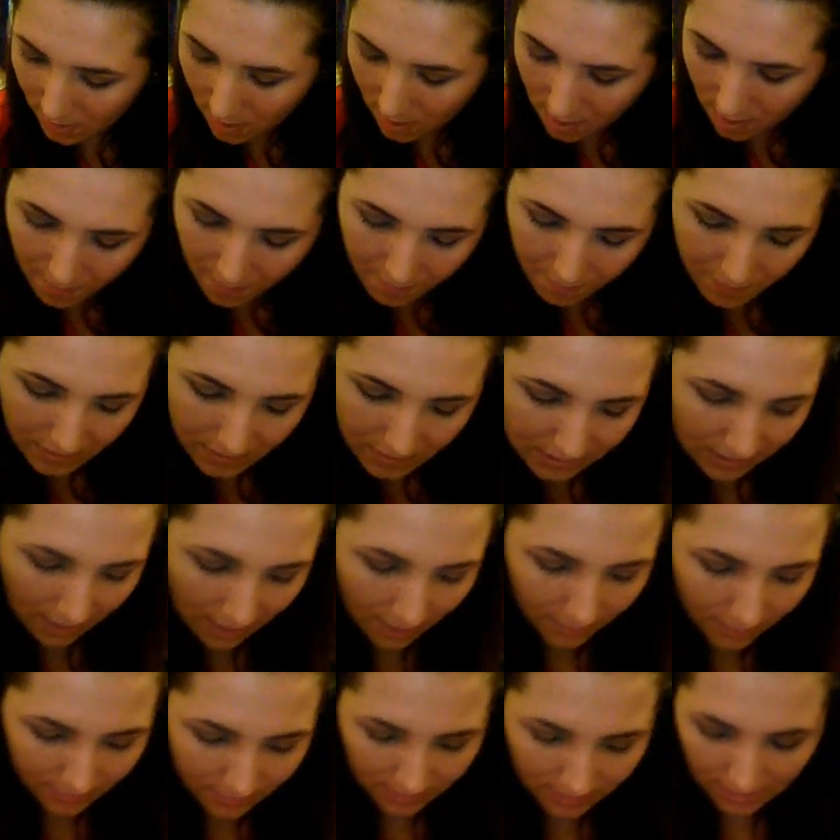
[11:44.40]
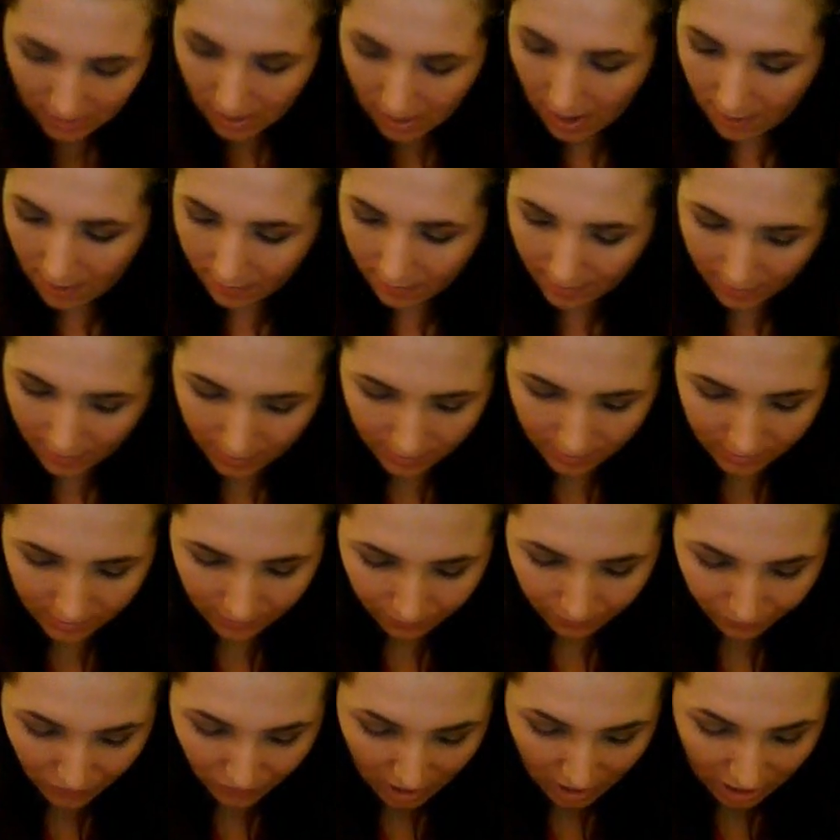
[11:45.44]
um, mascaras and eyeliners
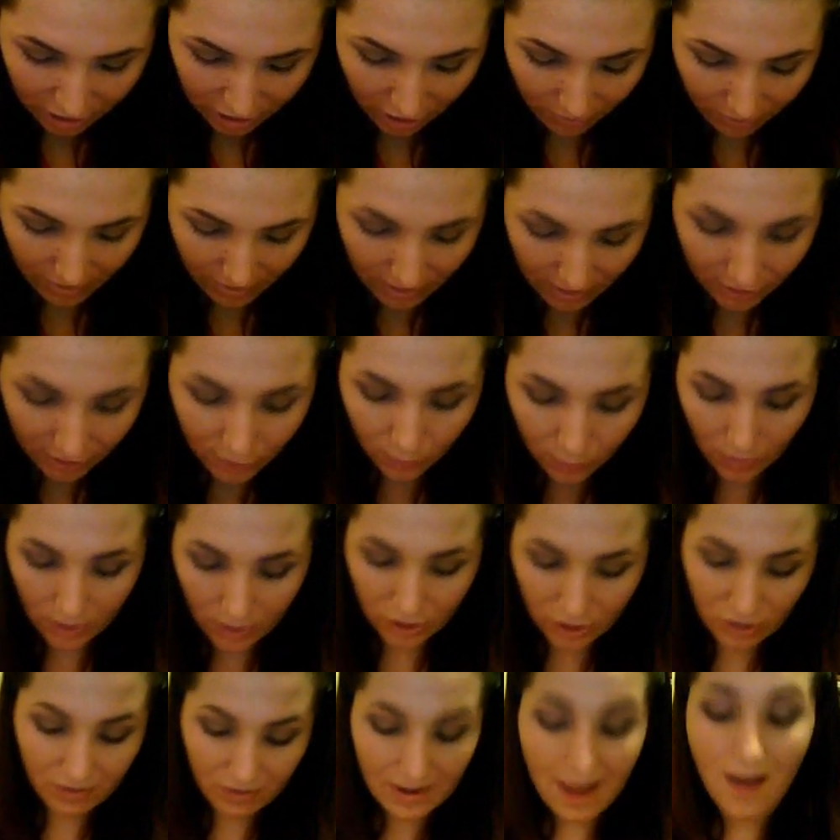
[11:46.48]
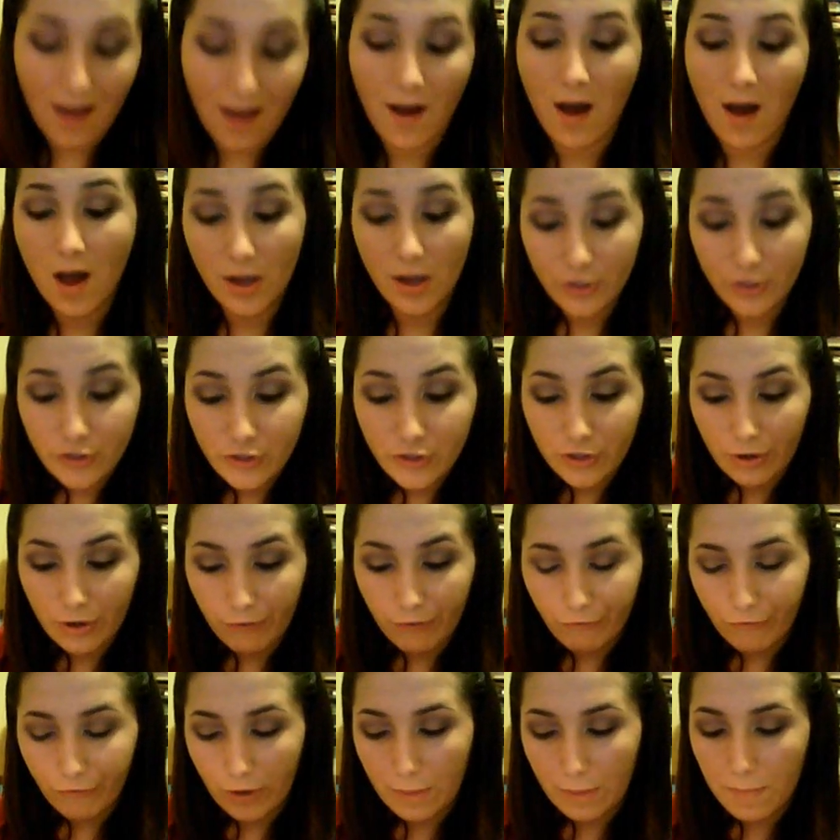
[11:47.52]
to this one, you get
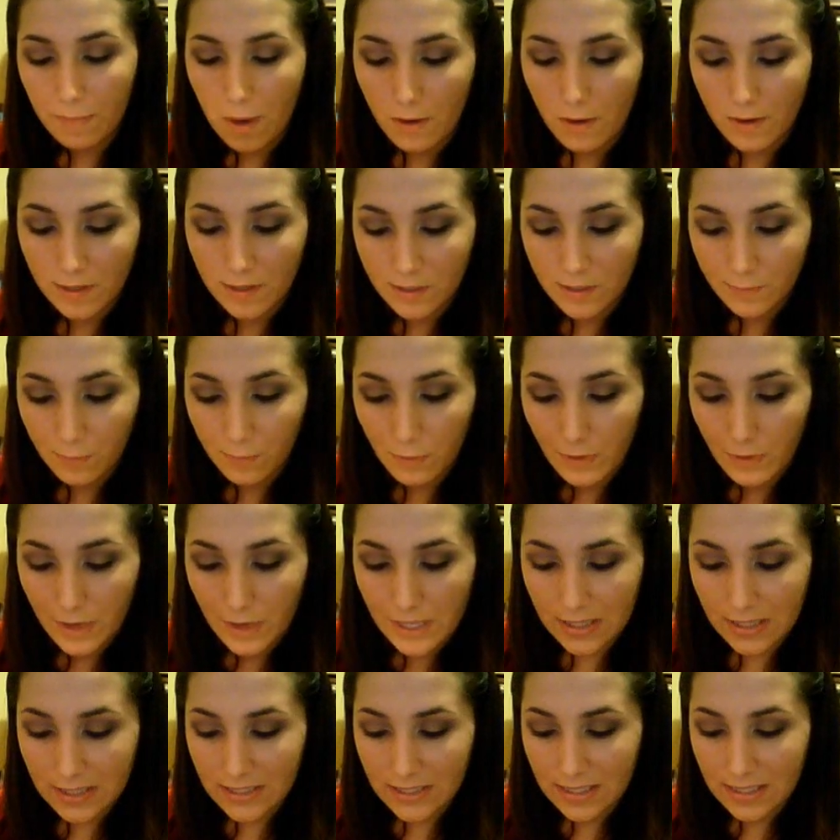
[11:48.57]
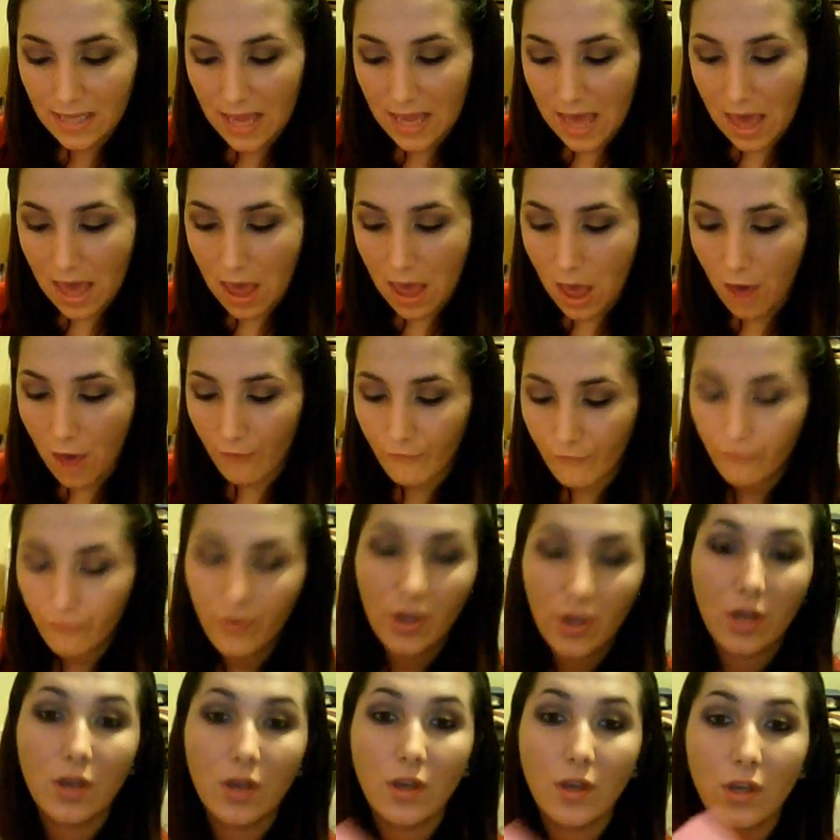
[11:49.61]
100 free bonus points if
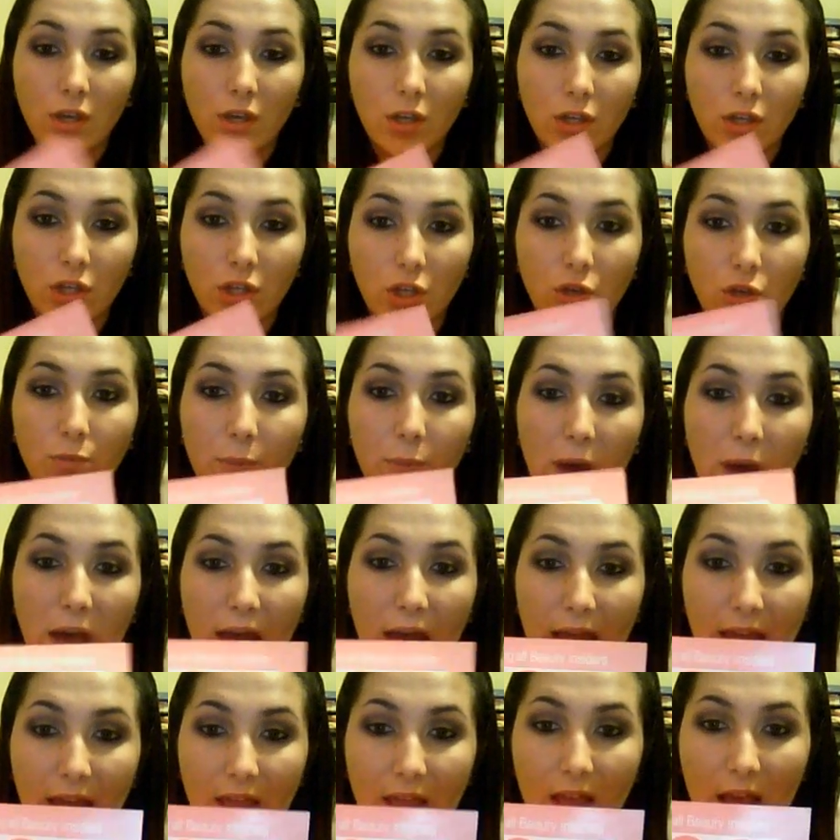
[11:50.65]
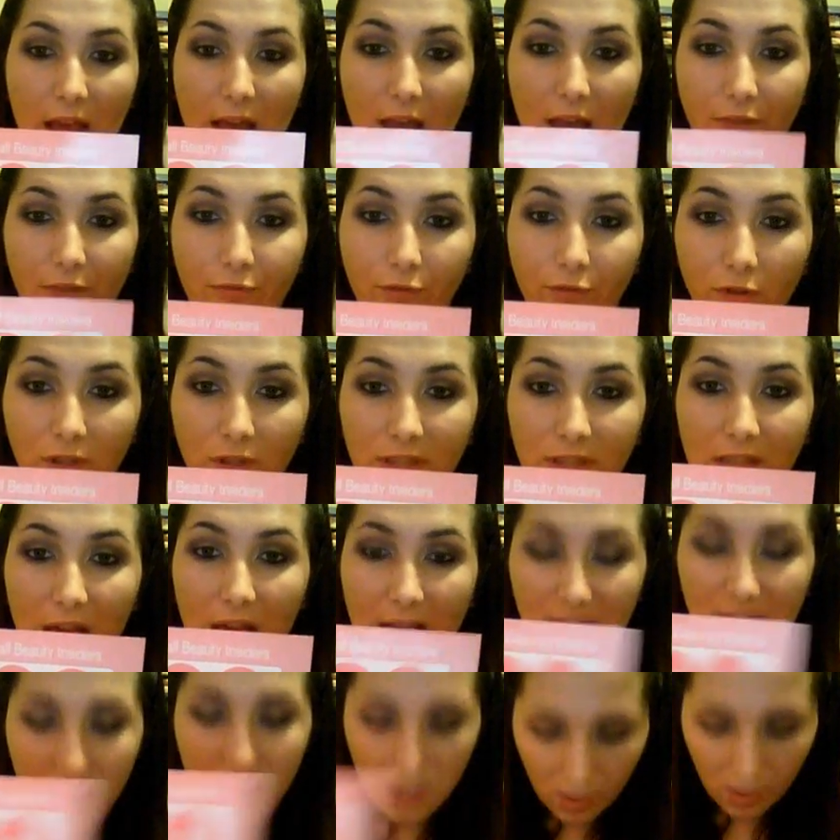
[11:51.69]
you buy a full
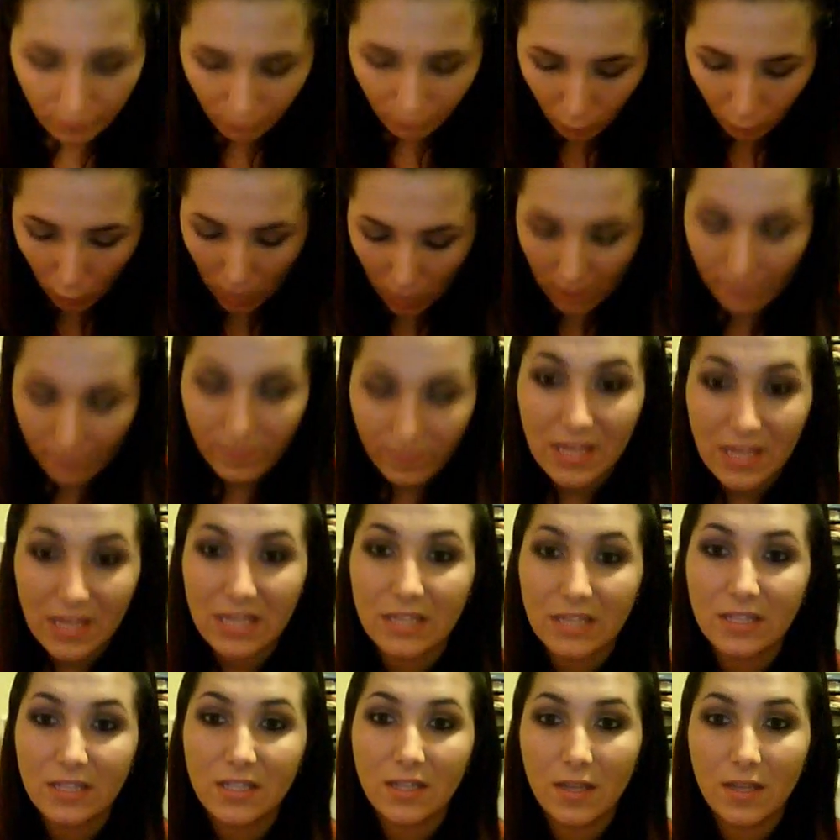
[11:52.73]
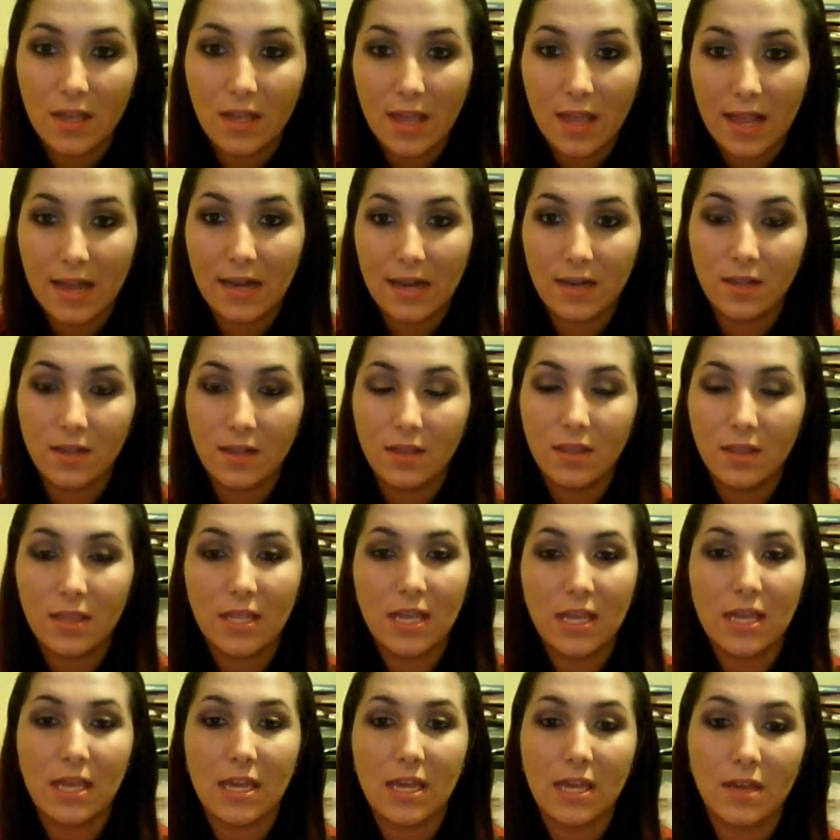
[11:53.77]
size of one of these in
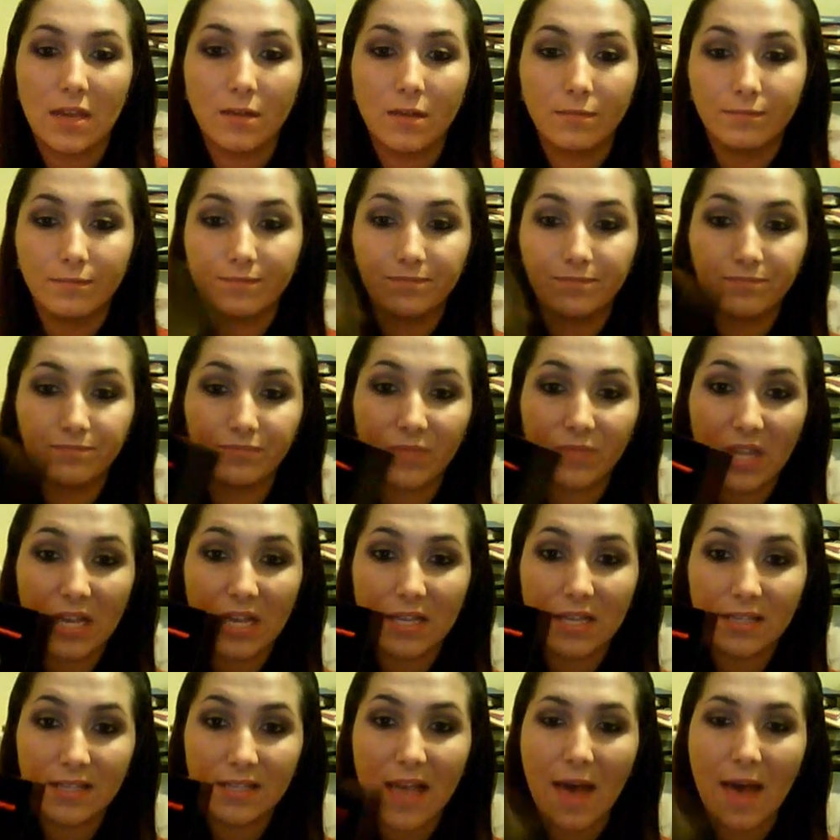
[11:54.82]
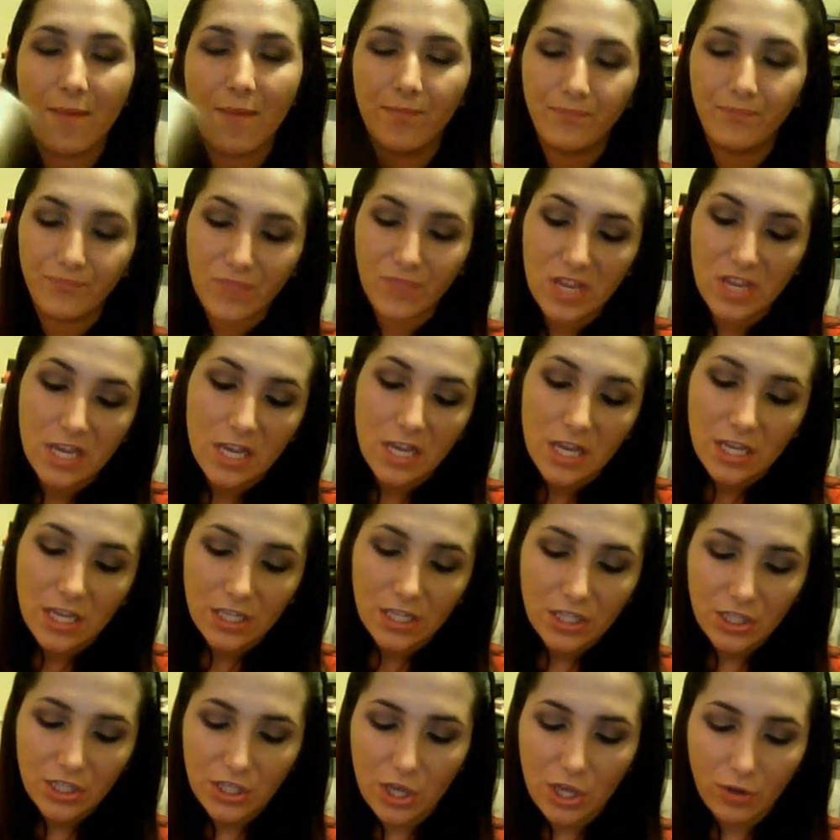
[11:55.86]
the set.
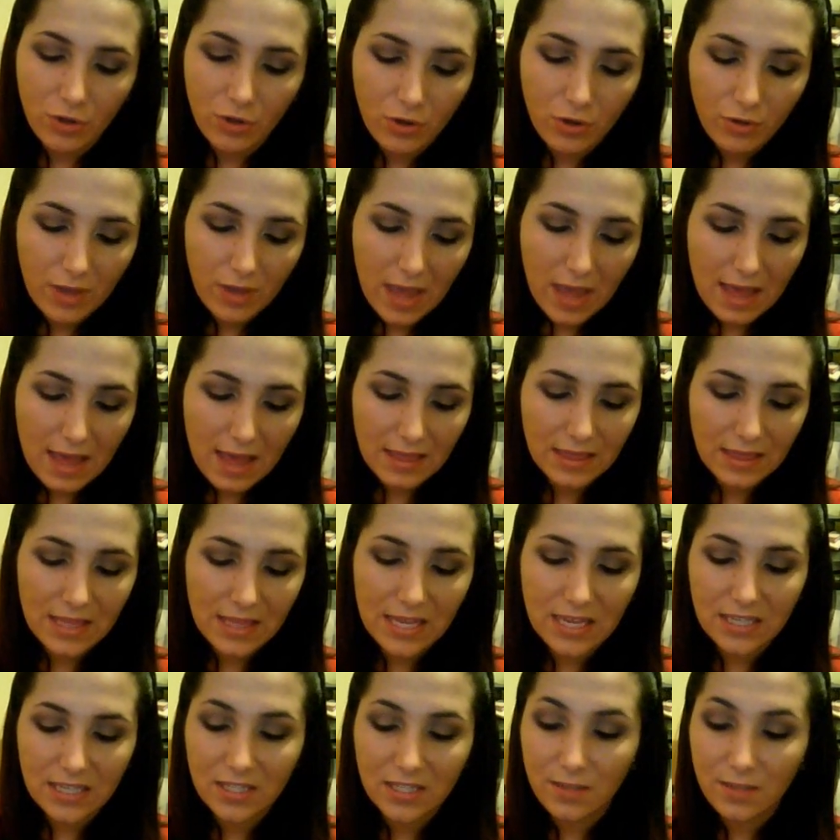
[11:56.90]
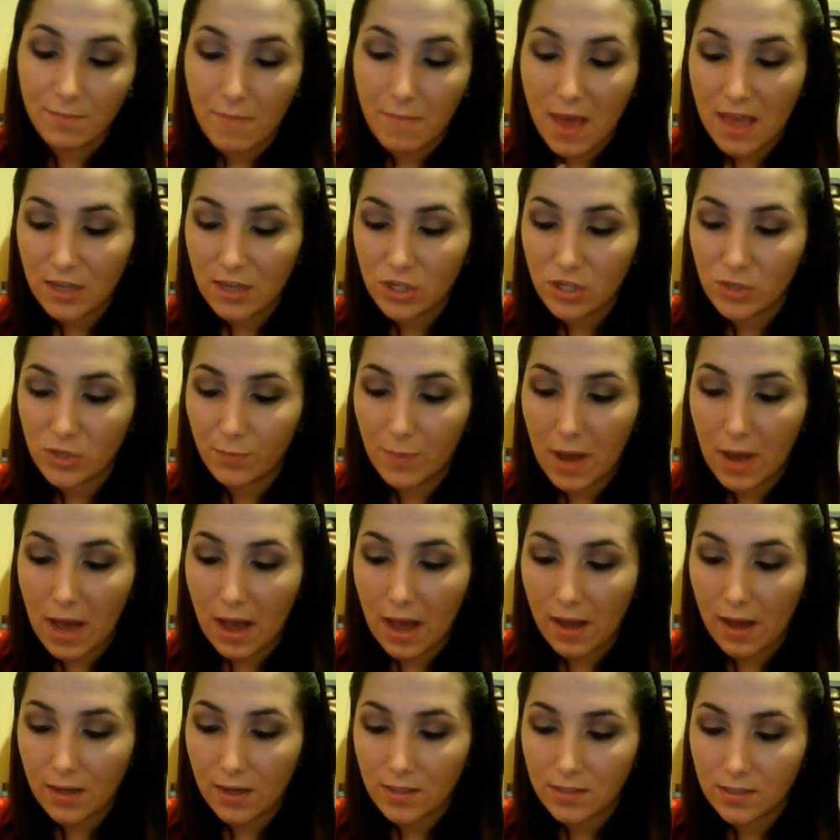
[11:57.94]
So you get the
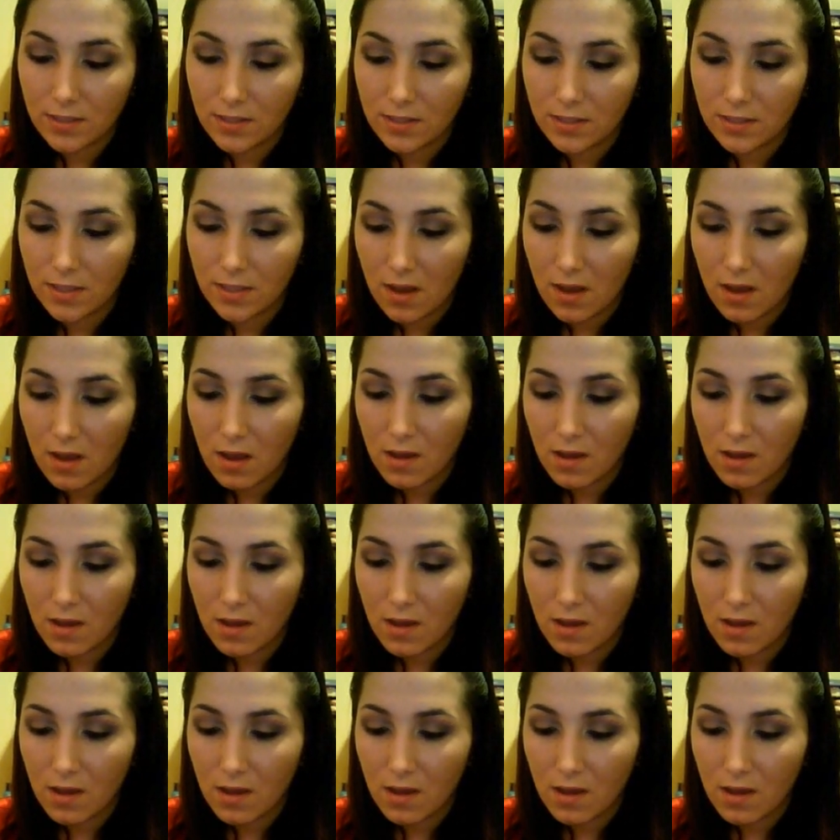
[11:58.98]
Smashbox